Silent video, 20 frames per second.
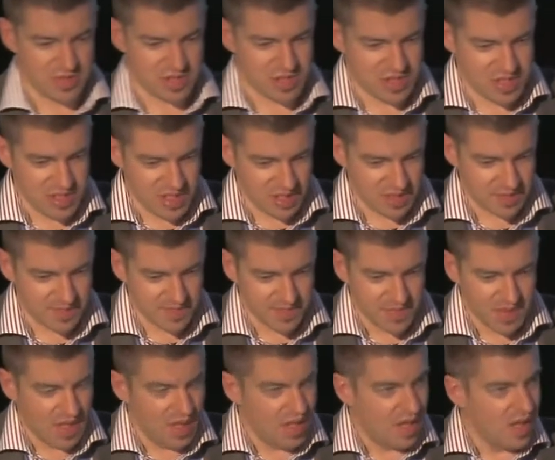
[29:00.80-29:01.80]
machine.
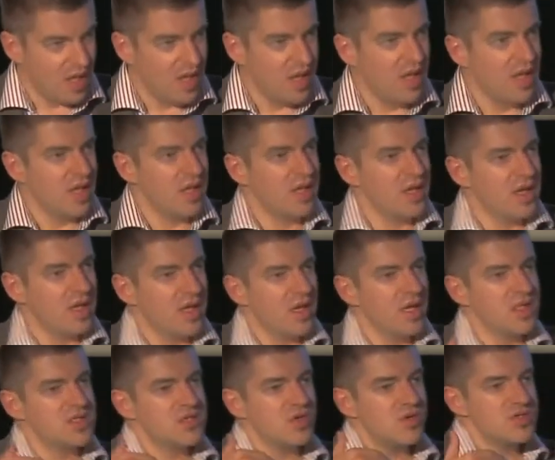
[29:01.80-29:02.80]

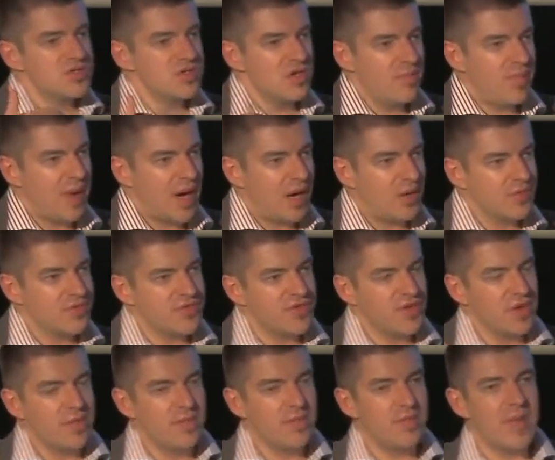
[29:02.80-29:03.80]
It's also
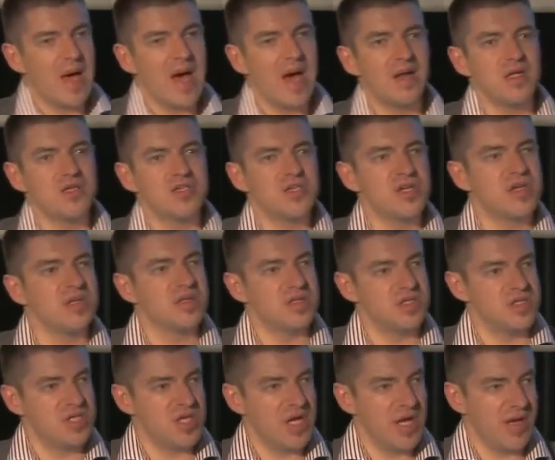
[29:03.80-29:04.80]
about managing the
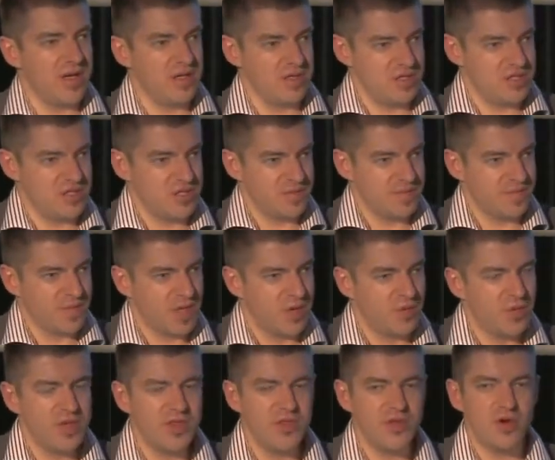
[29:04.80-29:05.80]
change.
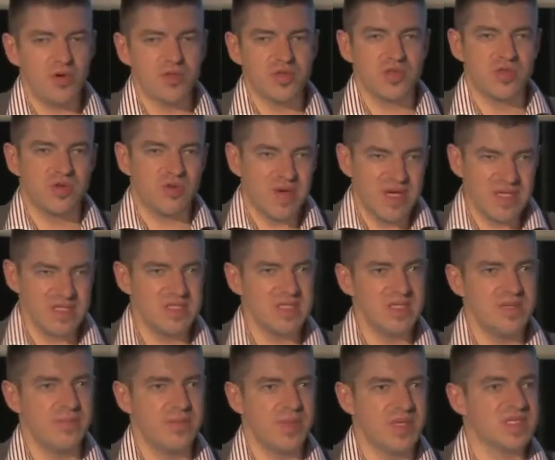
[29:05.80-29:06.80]
With your
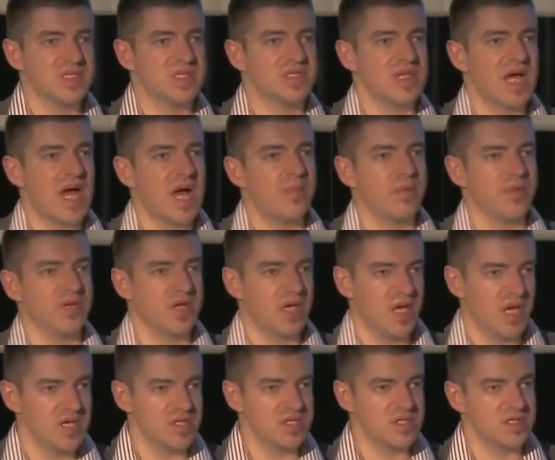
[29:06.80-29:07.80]
20 business
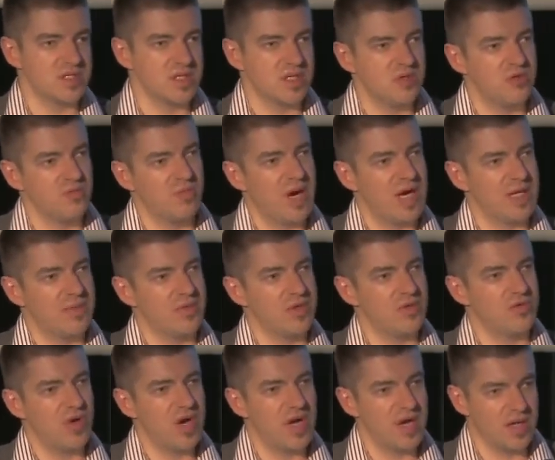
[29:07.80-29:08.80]
applications that you might be
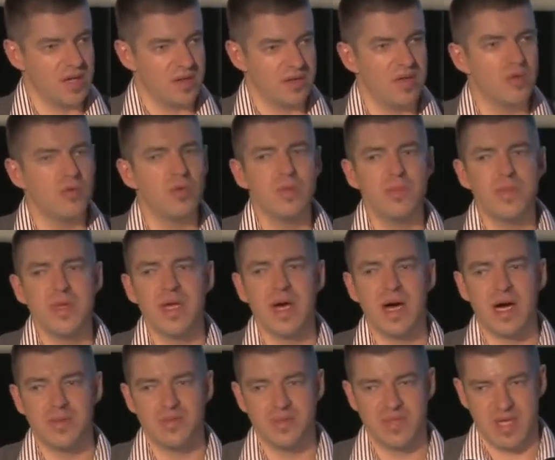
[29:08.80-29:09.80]
running, there will be
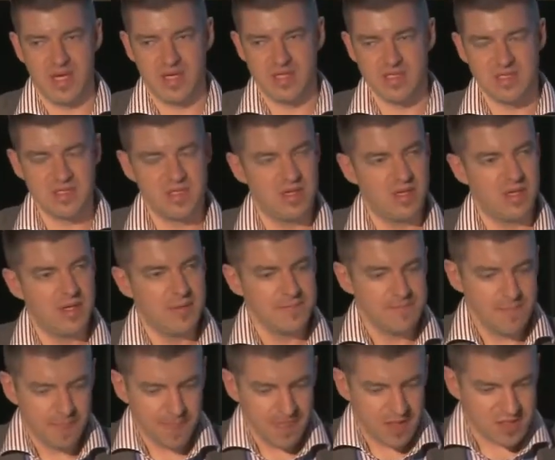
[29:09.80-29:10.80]
updates.
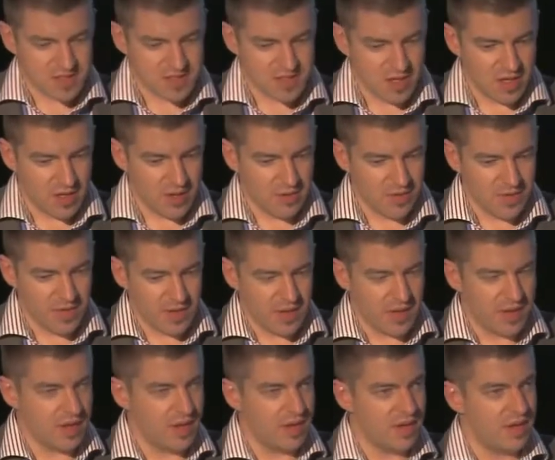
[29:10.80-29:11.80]
So
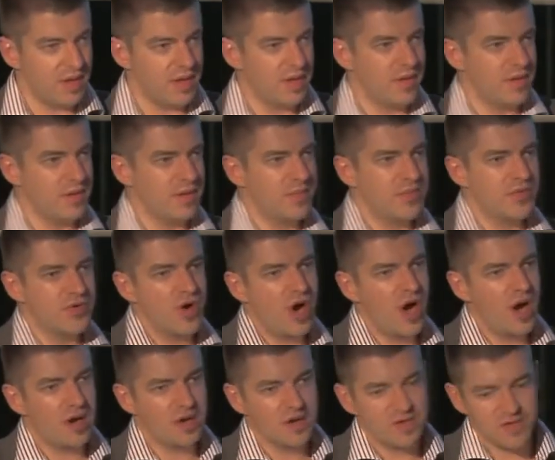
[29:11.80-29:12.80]
the
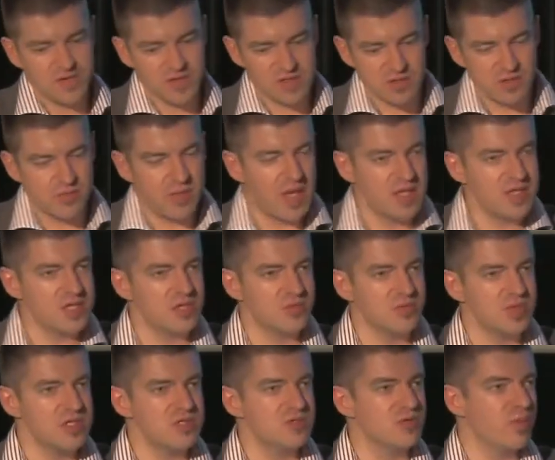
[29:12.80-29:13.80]
product, as
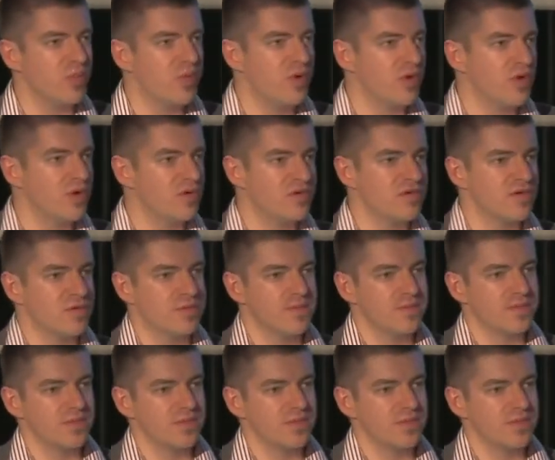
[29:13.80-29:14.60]
Lumension, we support,